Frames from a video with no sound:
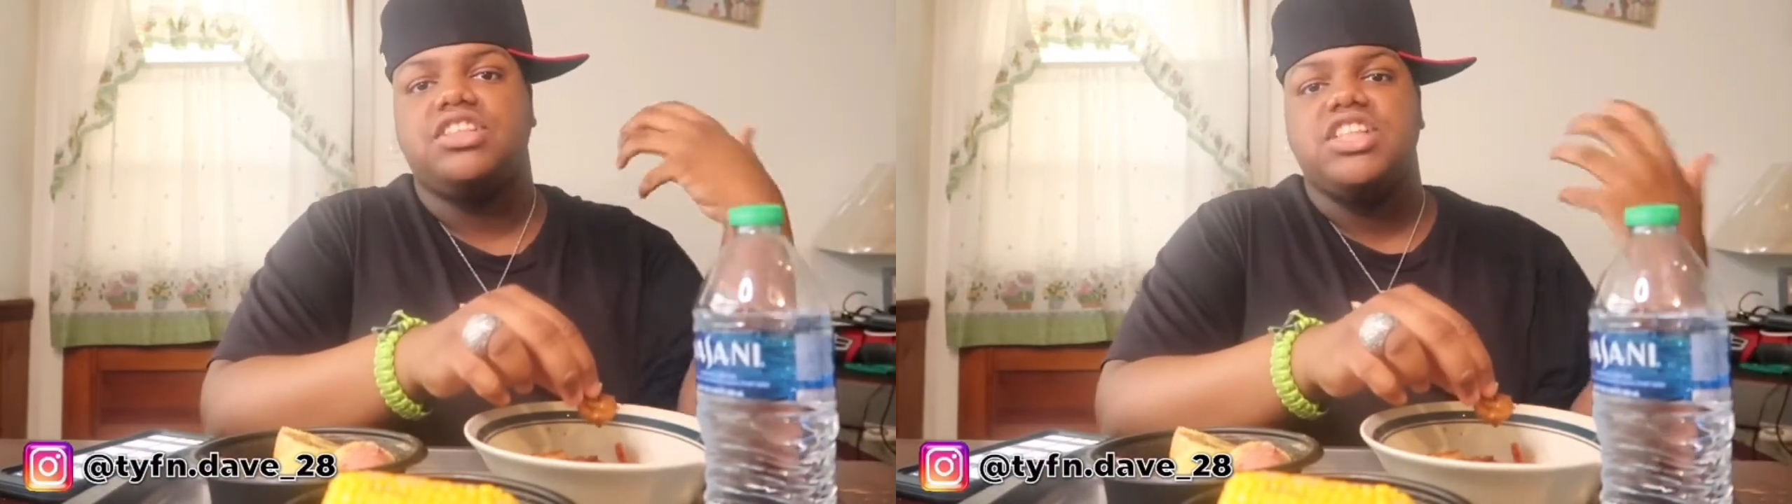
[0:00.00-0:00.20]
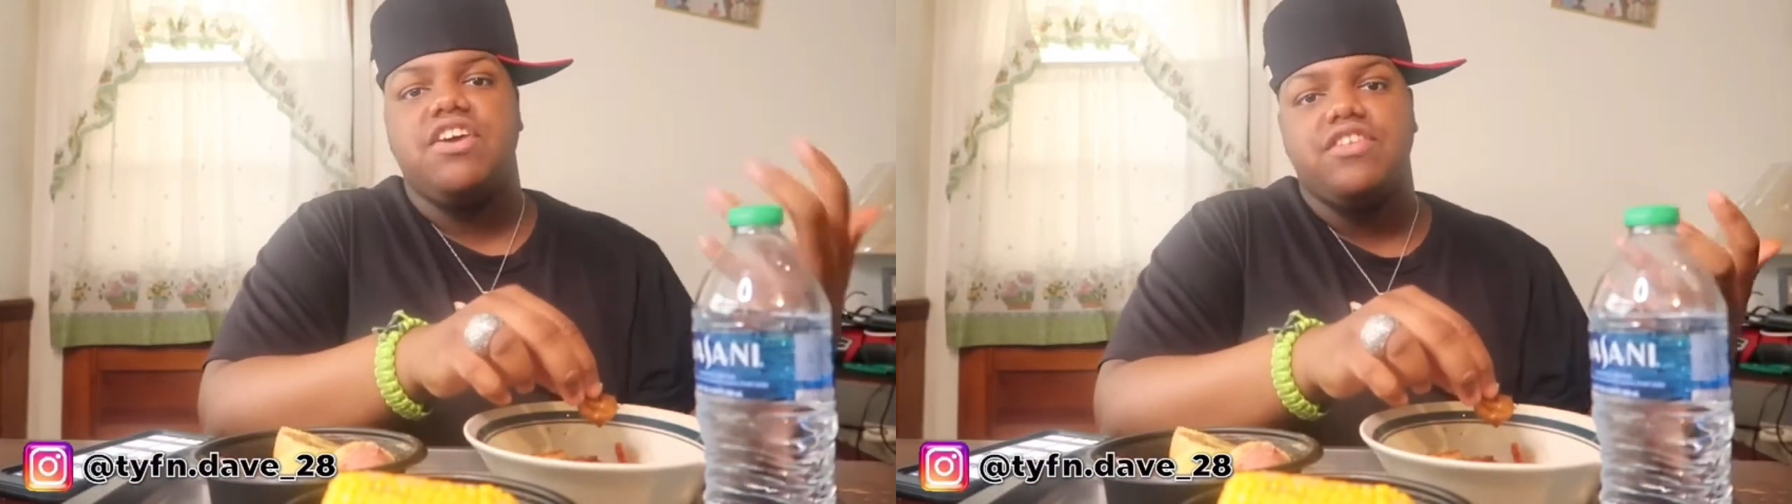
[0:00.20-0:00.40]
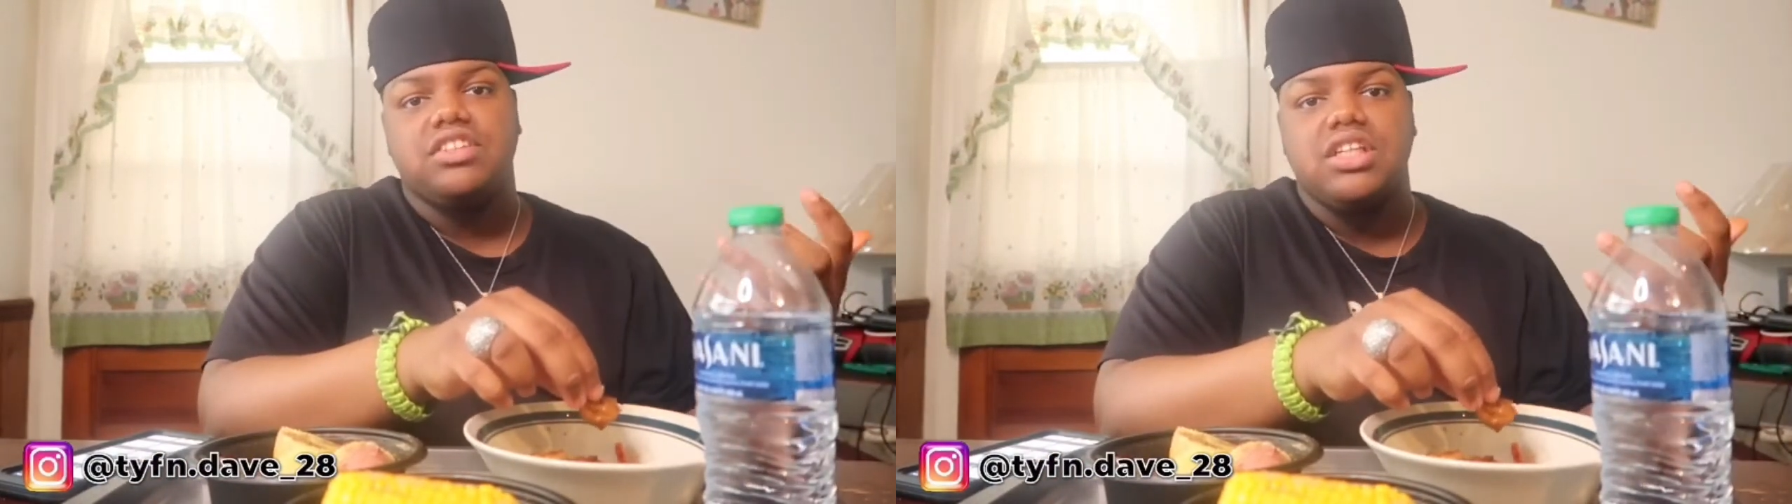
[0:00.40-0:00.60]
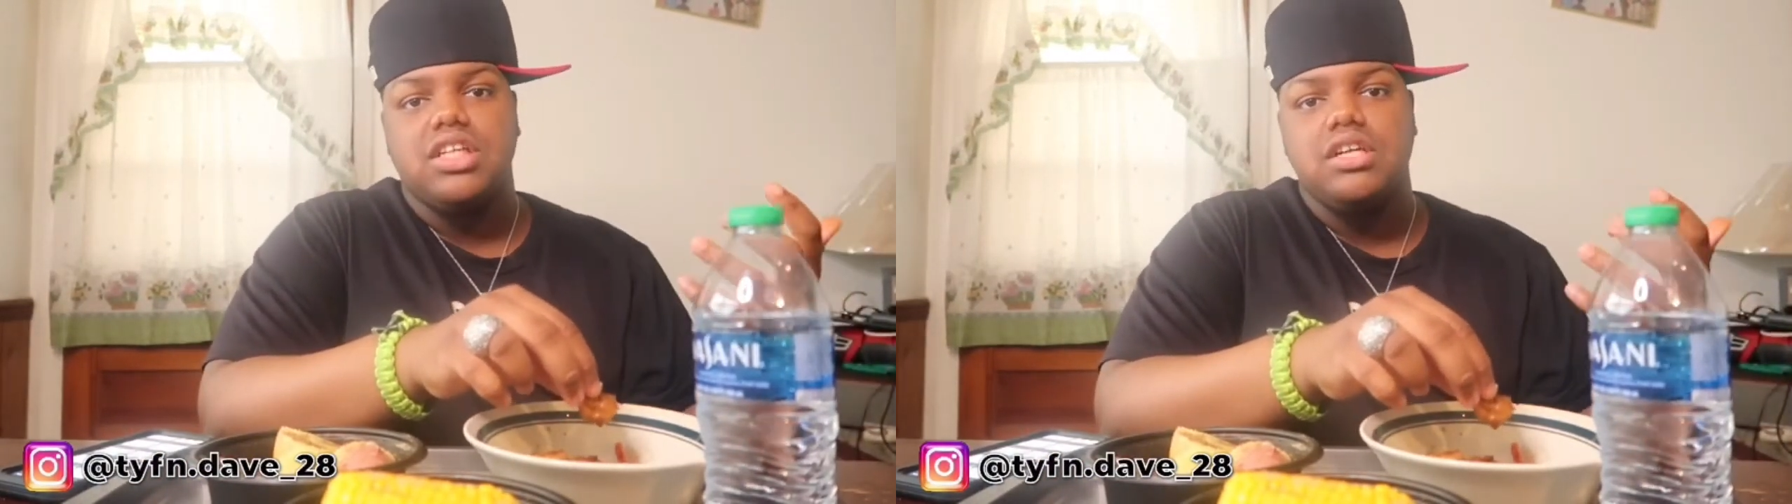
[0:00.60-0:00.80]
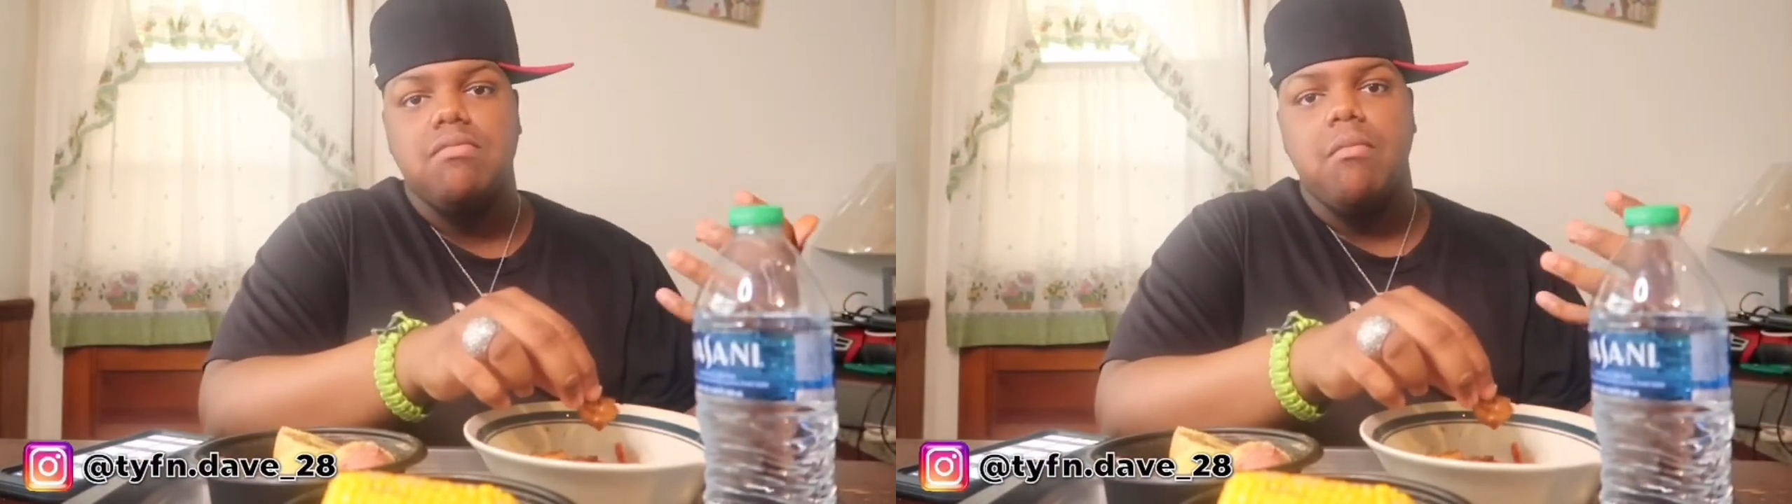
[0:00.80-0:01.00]

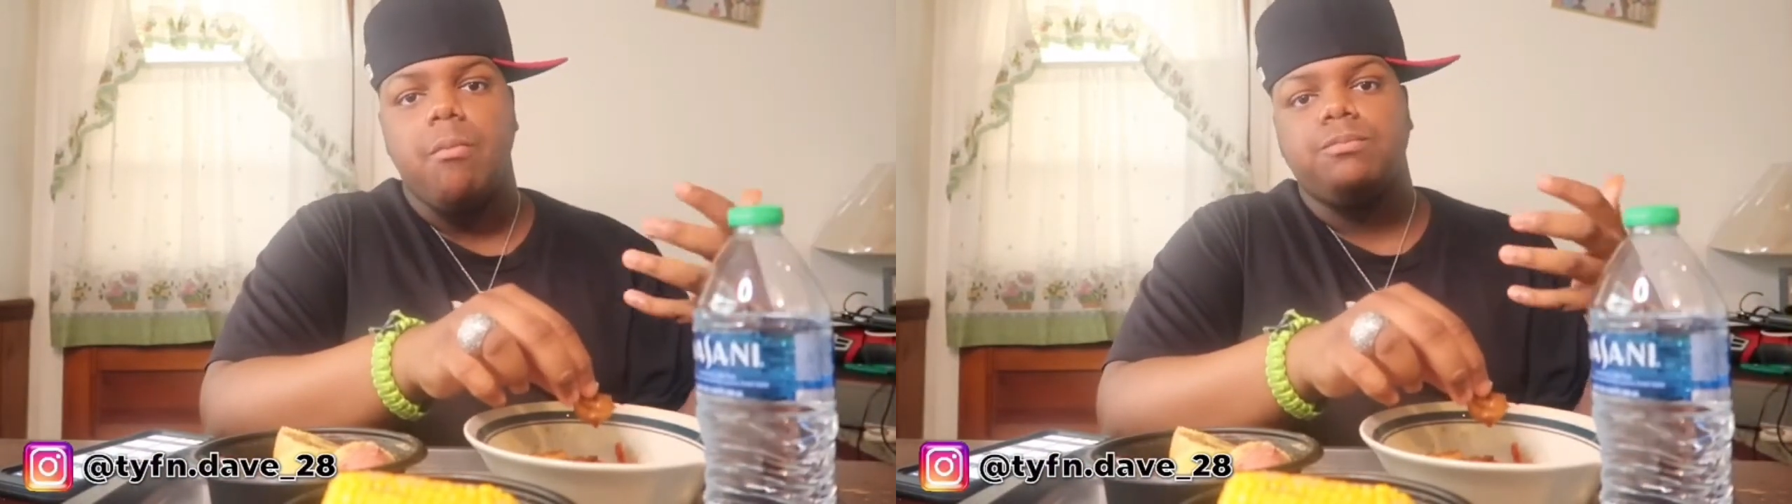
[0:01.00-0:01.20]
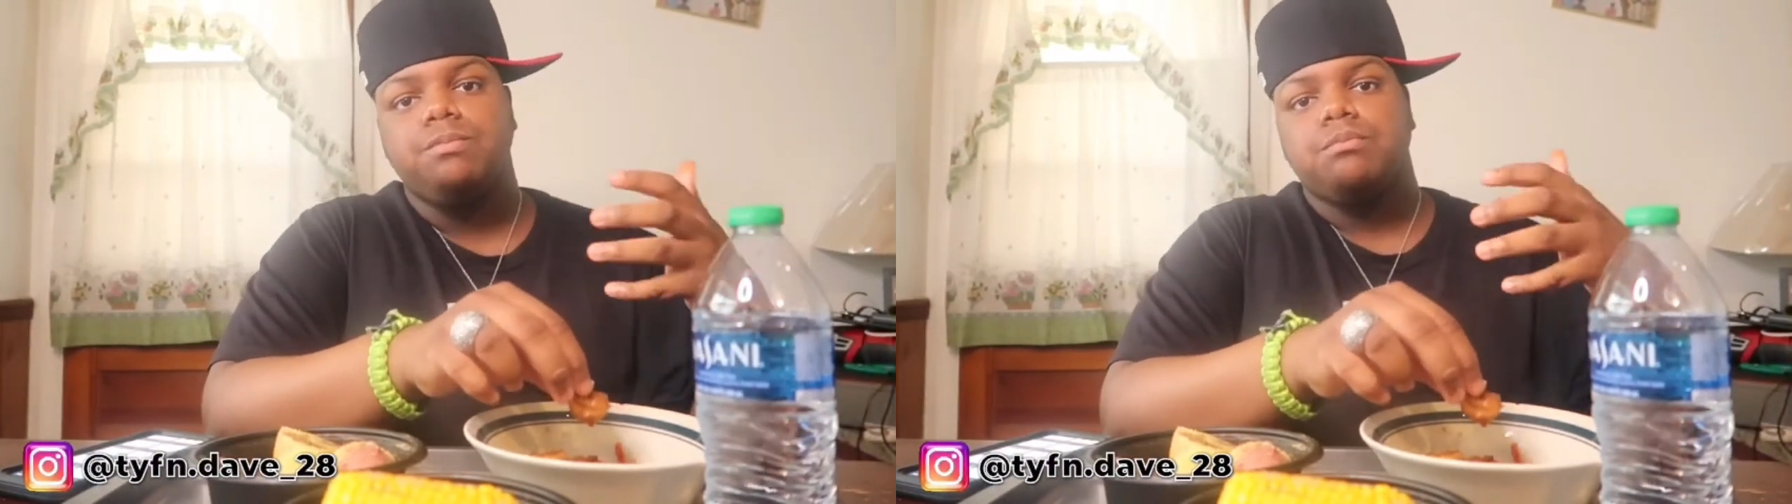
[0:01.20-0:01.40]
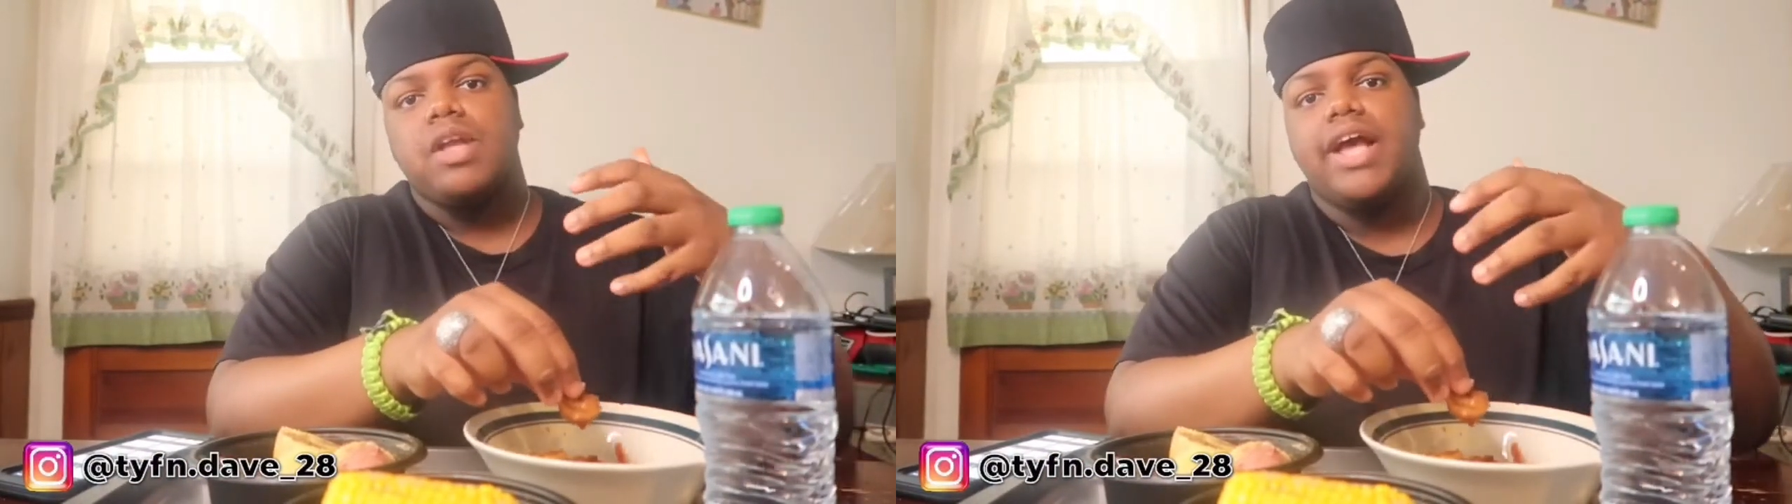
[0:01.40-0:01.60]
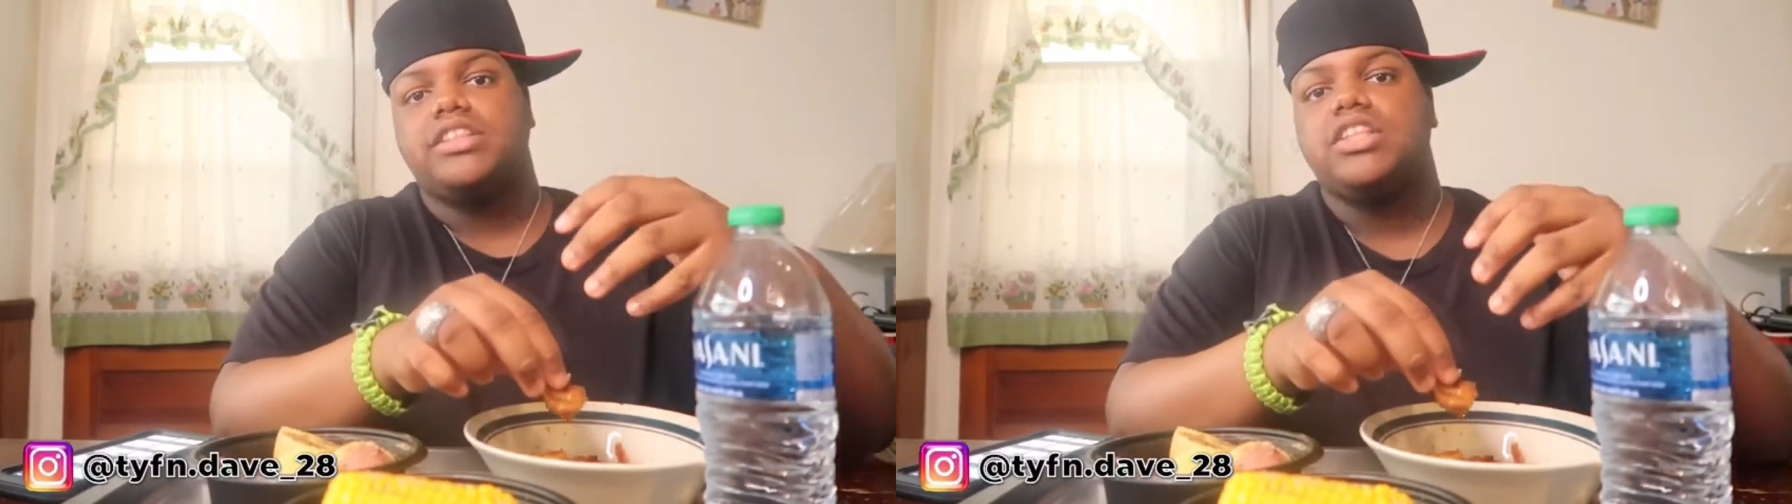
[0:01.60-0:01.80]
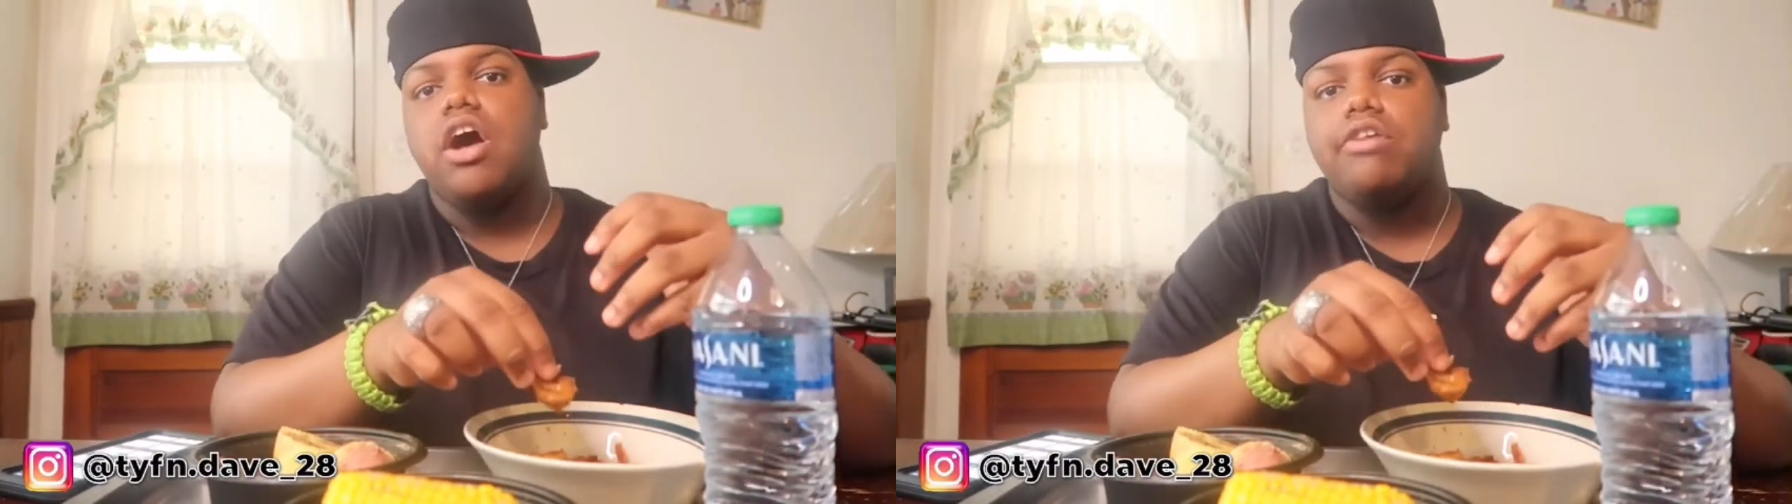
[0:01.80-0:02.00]
seriously and
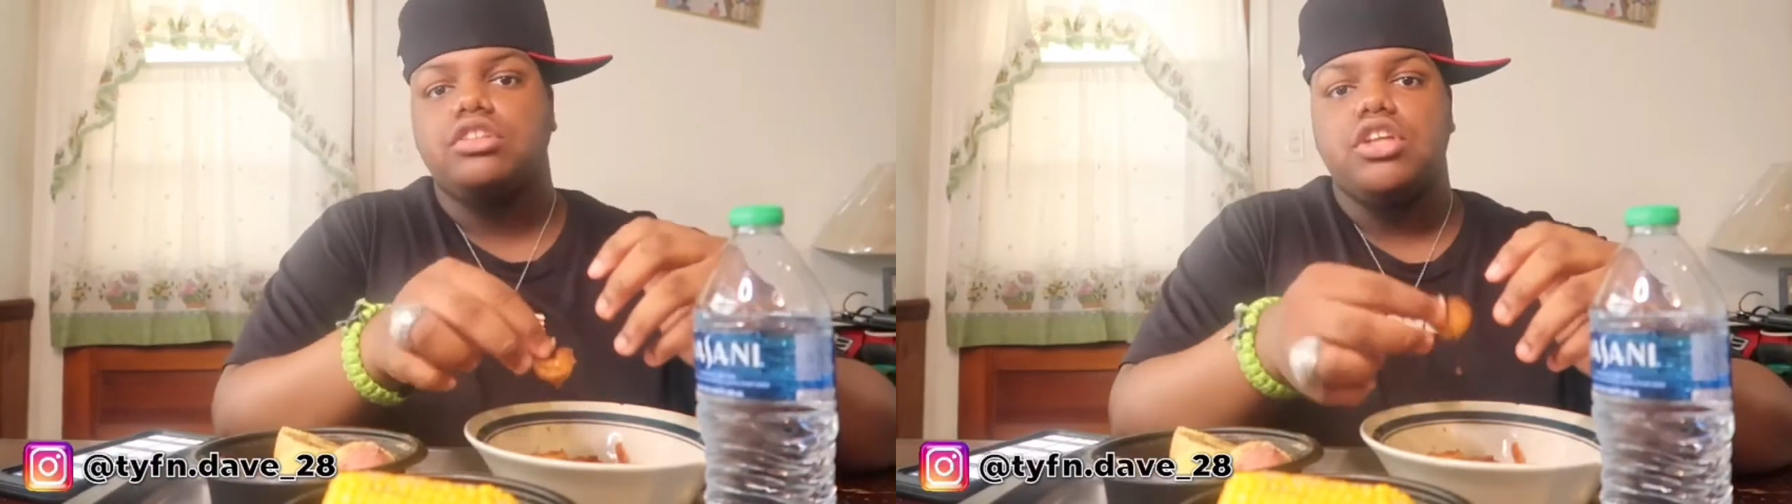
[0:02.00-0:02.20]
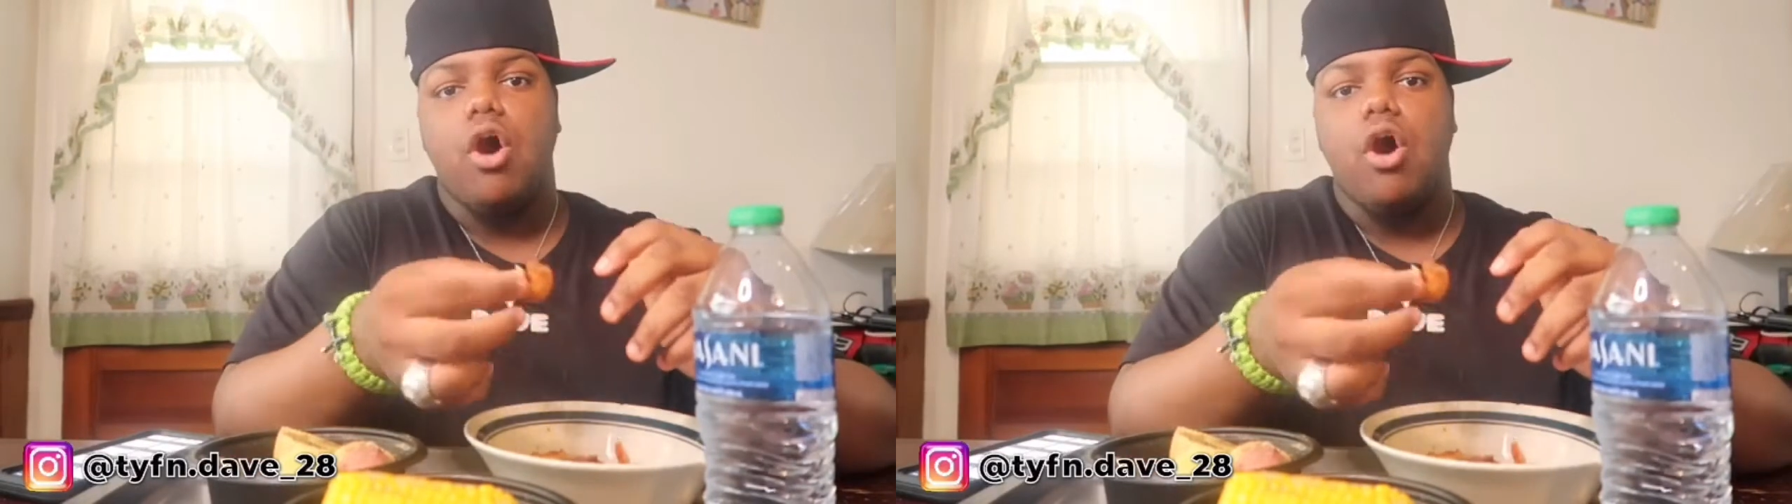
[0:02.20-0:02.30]
stuff.